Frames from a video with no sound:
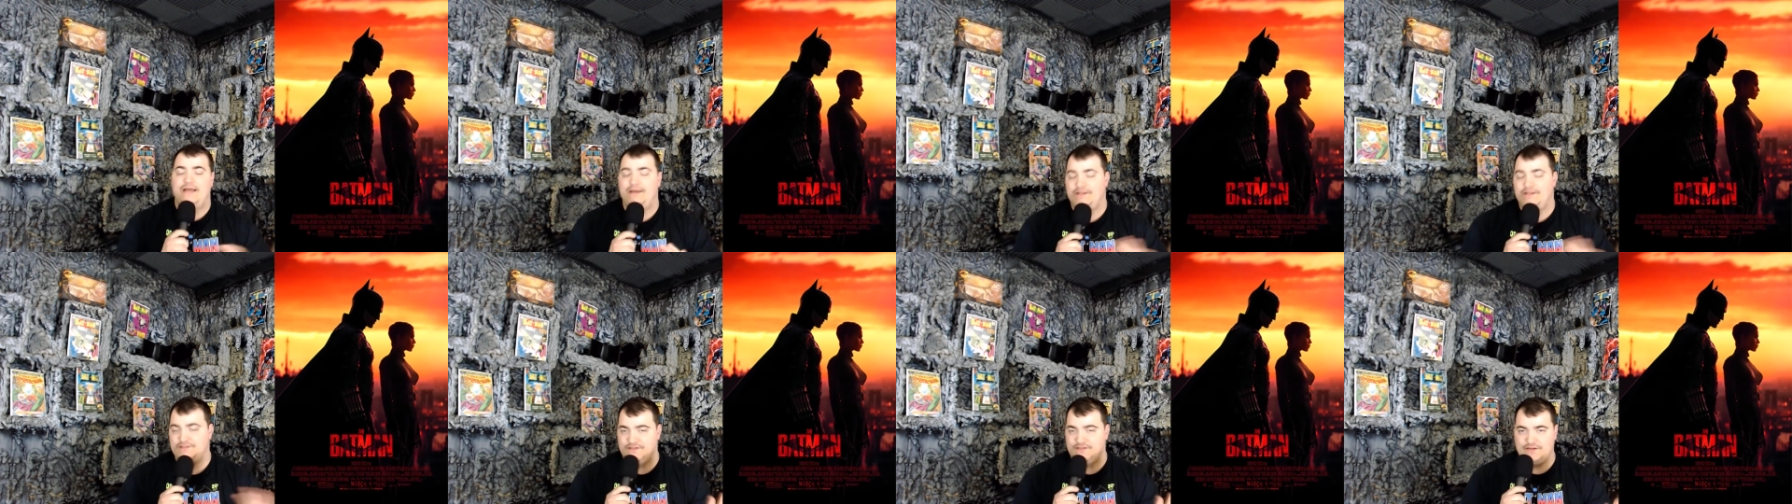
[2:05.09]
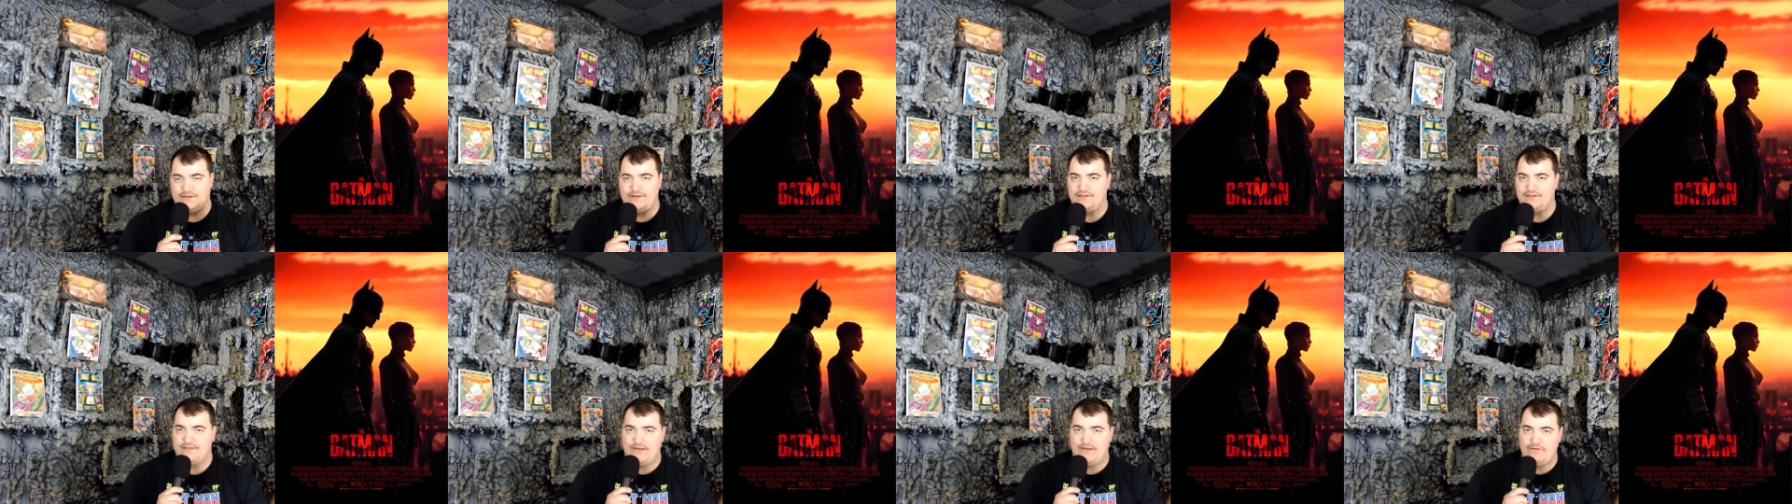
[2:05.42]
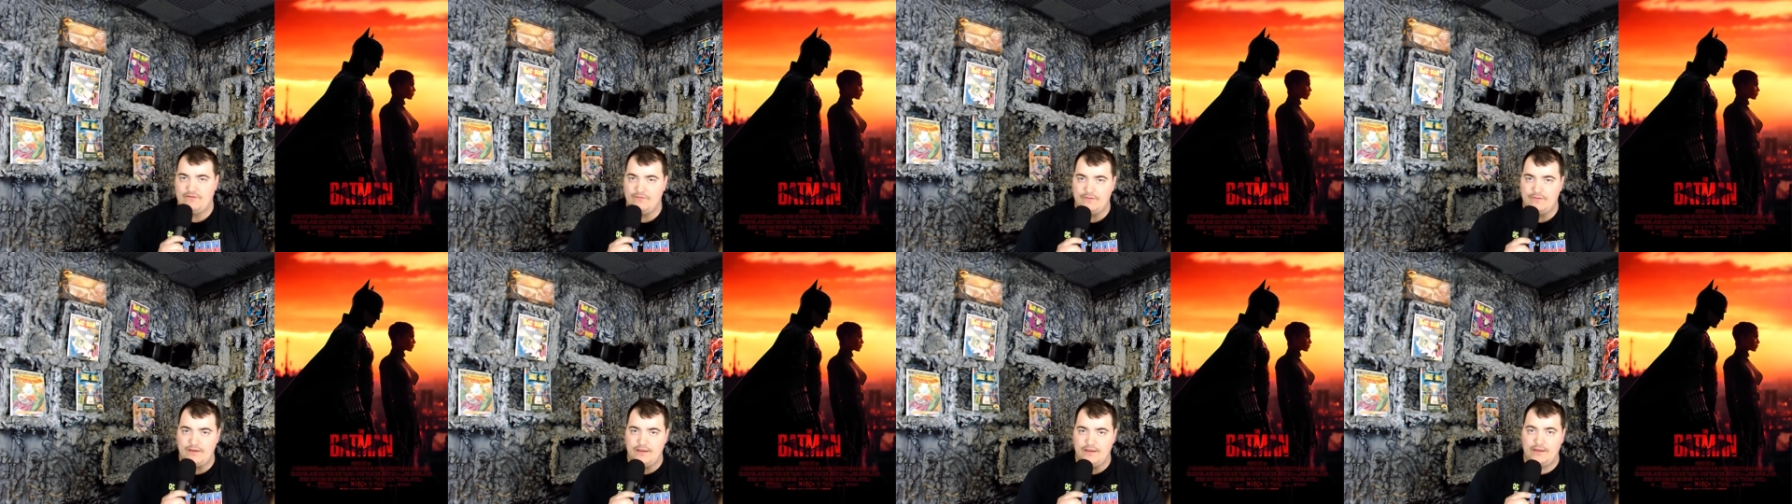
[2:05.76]
necessarily doesn't have to
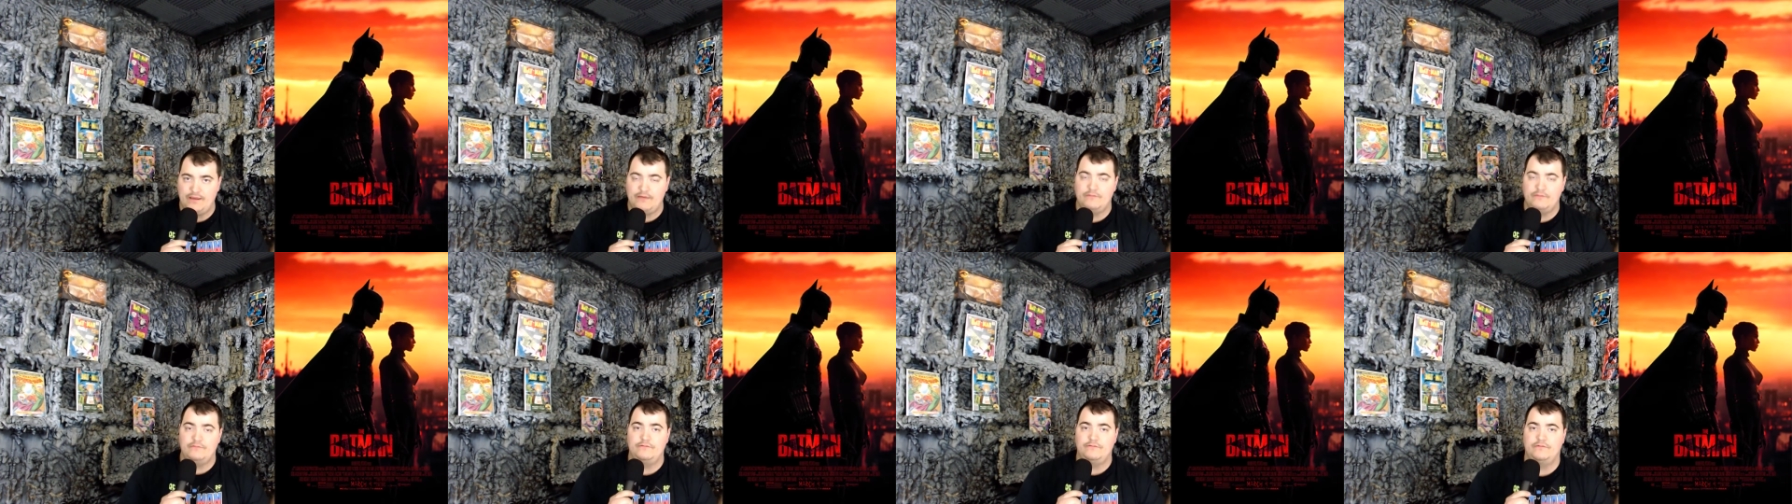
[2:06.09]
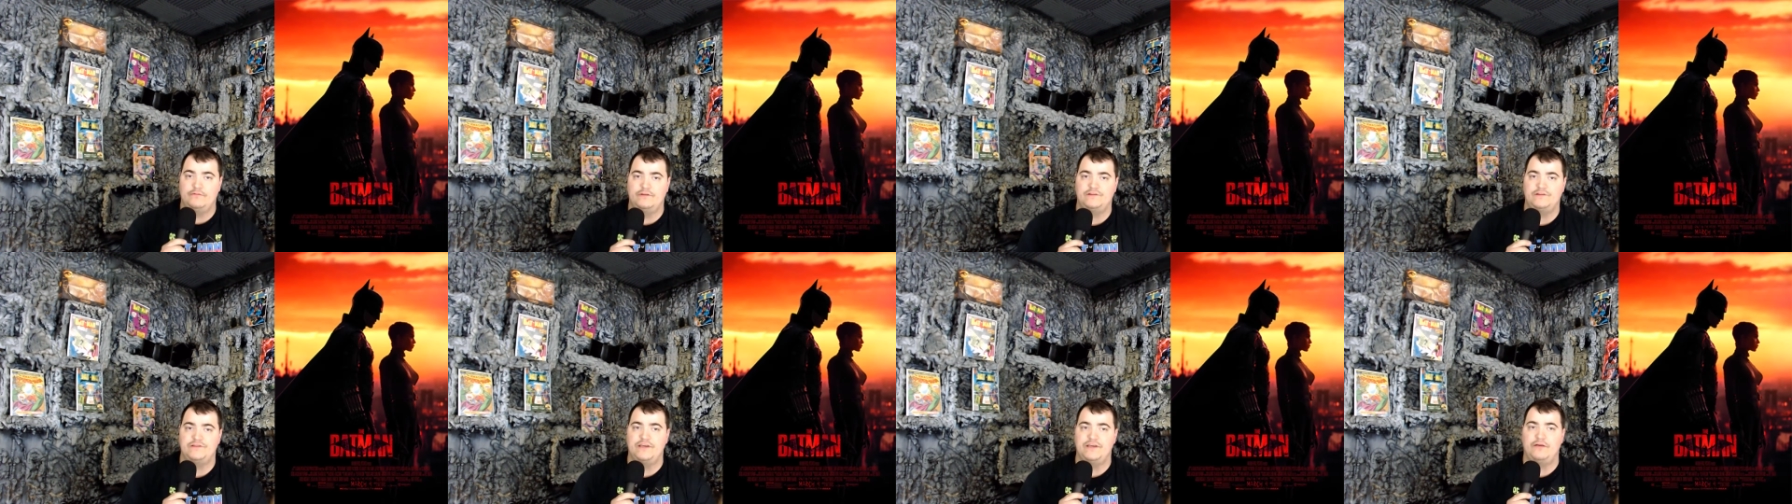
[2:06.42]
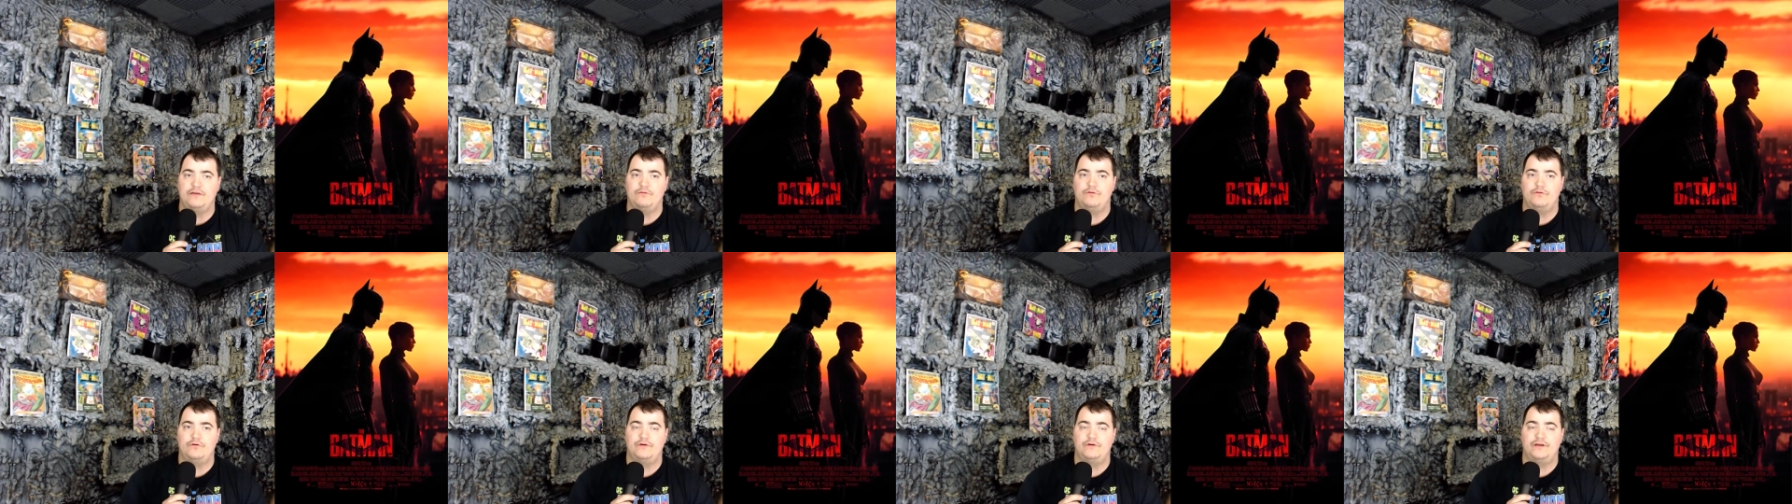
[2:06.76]
be the
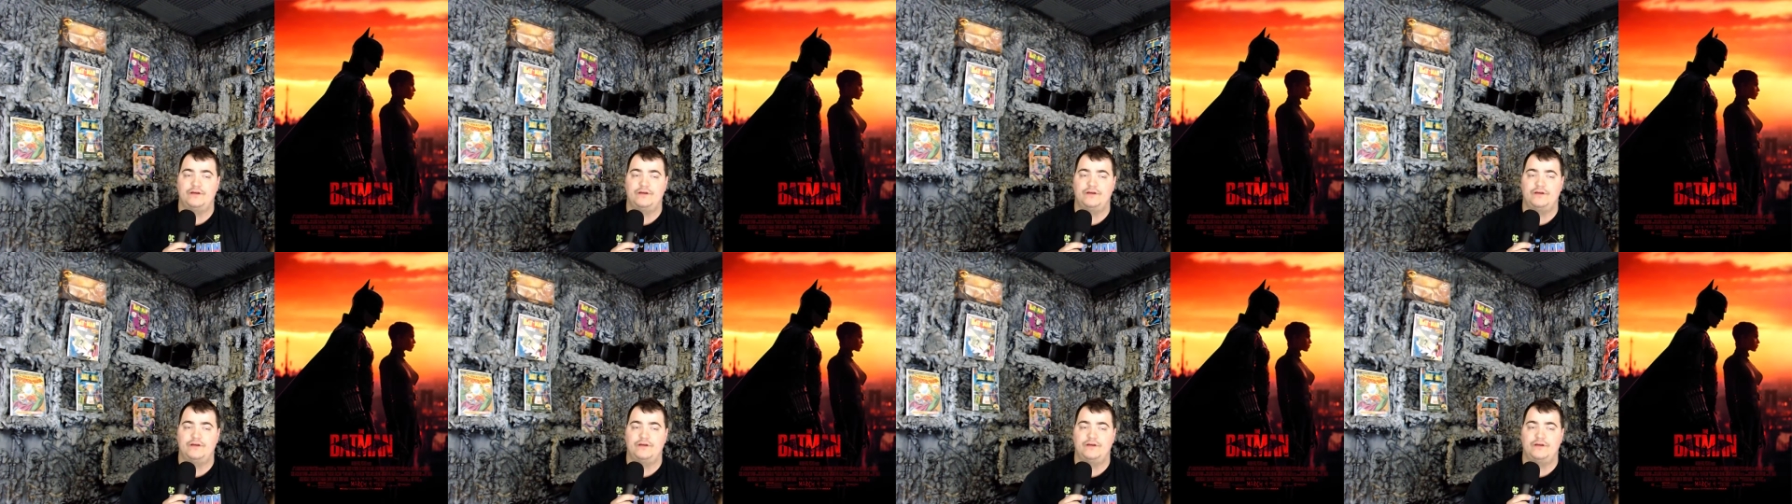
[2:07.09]
sequel.